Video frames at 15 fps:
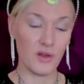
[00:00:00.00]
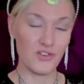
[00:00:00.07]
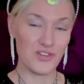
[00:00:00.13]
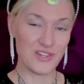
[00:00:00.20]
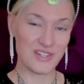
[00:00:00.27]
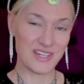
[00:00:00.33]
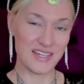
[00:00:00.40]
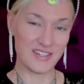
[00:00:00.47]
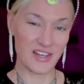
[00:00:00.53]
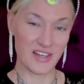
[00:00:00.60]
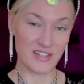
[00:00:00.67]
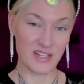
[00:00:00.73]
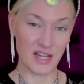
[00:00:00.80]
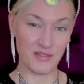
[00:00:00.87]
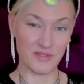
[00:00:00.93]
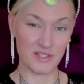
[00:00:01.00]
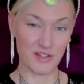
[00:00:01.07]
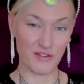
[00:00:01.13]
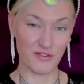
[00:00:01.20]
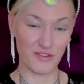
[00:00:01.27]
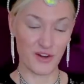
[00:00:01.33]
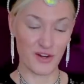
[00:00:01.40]
She sees herself as
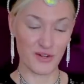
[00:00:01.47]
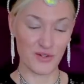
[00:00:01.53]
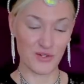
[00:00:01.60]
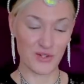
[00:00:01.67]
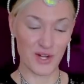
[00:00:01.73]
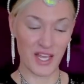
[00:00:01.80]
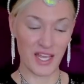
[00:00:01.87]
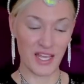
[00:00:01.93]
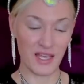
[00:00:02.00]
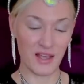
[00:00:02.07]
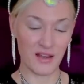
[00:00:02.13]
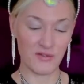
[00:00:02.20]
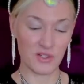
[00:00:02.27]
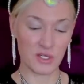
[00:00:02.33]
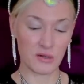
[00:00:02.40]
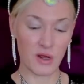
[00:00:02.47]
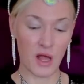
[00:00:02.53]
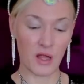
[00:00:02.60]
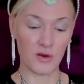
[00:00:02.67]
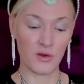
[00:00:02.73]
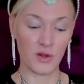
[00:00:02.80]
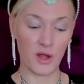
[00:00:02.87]
the fern tree of
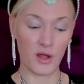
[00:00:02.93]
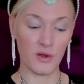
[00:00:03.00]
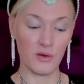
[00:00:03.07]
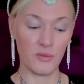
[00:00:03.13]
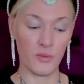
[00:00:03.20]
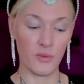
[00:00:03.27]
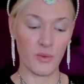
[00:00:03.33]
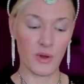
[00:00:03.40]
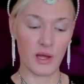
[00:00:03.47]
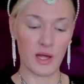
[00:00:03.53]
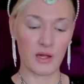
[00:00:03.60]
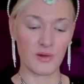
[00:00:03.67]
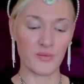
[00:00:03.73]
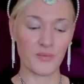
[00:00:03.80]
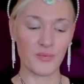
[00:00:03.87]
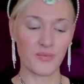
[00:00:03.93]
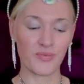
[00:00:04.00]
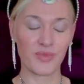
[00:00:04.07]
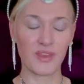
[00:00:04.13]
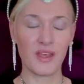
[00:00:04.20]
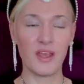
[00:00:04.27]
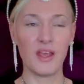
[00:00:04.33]
Toronto. Well,
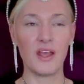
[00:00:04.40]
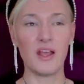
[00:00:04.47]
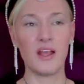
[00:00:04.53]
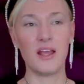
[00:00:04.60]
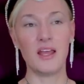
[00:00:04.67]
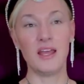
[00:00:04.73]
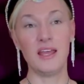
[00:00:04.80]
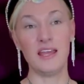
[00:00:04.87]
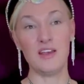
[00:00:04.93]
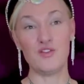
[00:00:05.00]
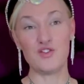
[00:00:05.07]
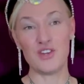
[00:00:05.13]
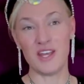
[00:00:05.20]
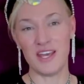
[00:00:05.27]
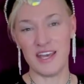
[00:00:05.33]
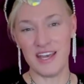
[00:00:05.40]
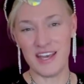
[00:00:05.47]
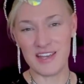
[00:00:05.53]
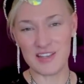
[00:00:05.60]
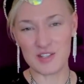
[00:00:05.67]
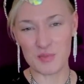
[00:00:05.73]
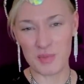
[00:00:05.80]
if she
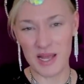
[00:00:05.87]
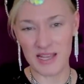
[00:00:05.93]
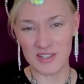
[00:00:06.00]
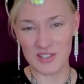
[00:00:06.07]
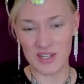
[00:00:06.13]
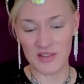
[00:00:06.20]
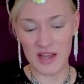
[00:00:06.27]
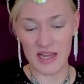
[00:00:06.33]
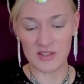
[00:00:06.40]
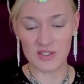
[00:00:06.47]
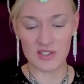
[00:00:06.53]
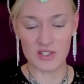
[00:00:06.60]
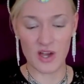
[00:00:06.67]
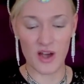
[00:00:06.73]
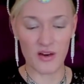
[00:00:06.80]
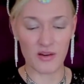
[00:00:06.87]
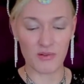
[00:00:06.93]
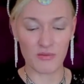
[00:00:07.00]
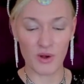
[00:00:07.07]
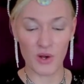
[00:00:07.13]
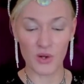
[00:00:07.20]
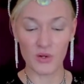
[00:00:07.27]
is placed in that
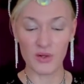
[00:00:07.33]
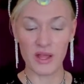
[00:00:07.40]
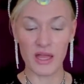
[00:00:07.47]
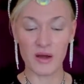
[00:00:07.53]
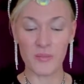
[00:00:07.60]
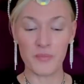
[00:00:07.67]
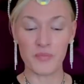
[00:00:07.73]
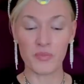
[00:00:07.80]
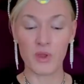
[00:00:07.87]
starring role, then